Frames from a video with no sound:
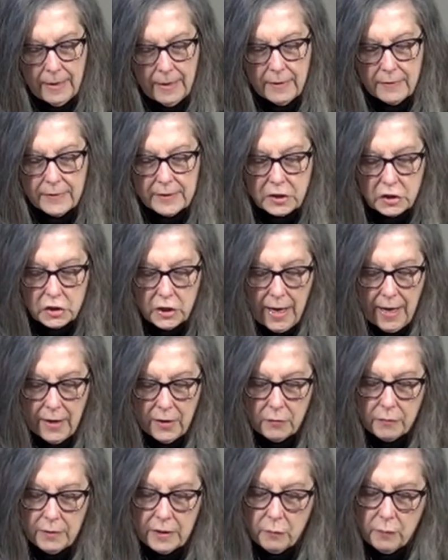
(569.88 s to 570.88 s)
The
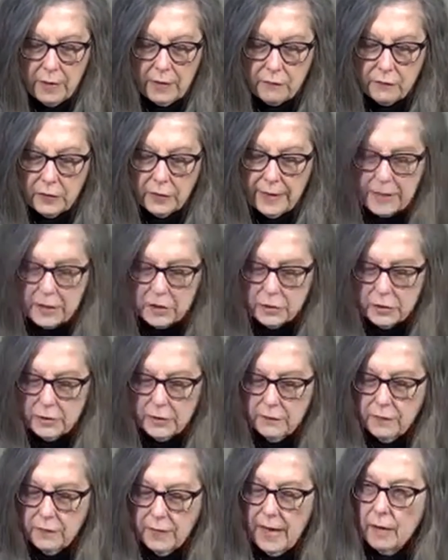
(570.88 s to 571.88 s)
shattering revelation
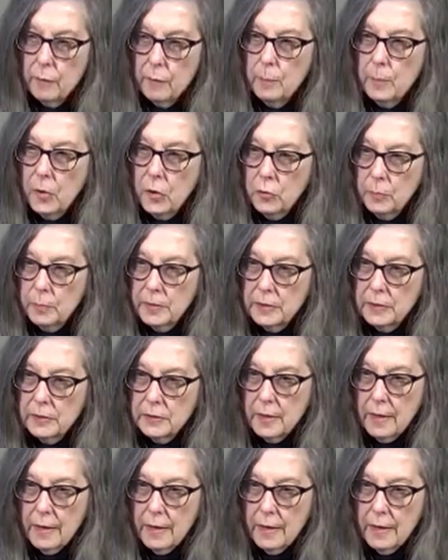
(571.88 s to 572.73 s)
of that moment